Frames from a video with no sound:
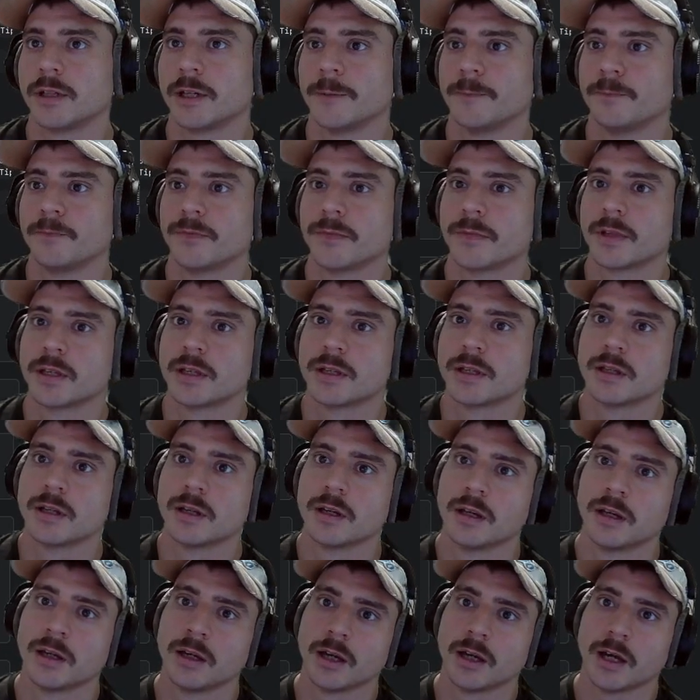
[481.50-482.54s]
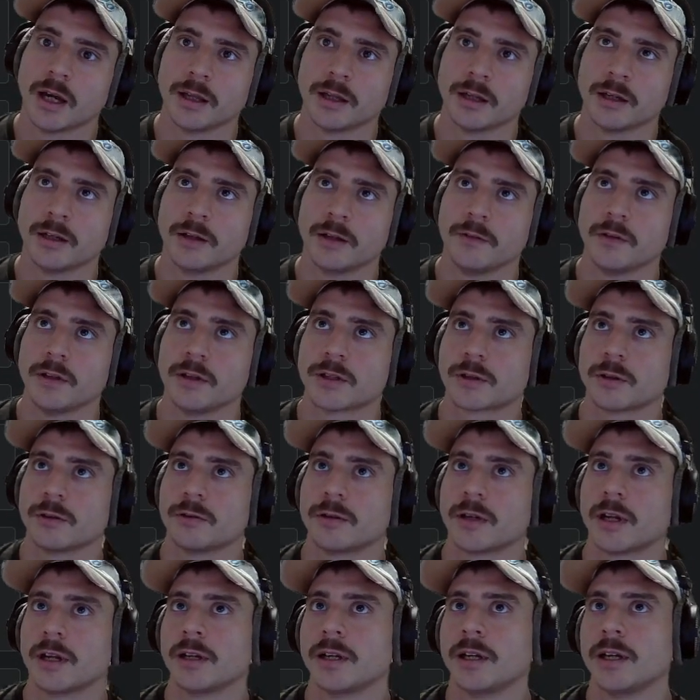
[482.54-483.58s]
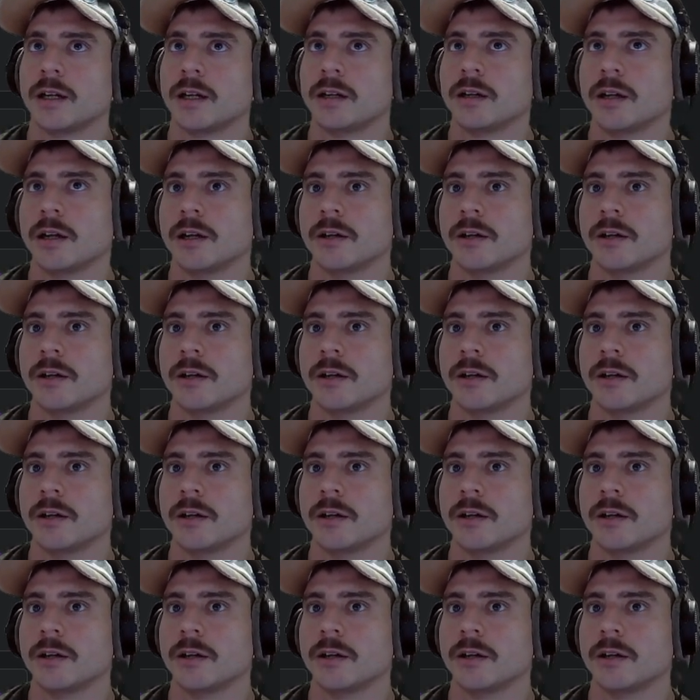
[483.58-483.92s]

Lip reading: yeah, and then if you scroll down here,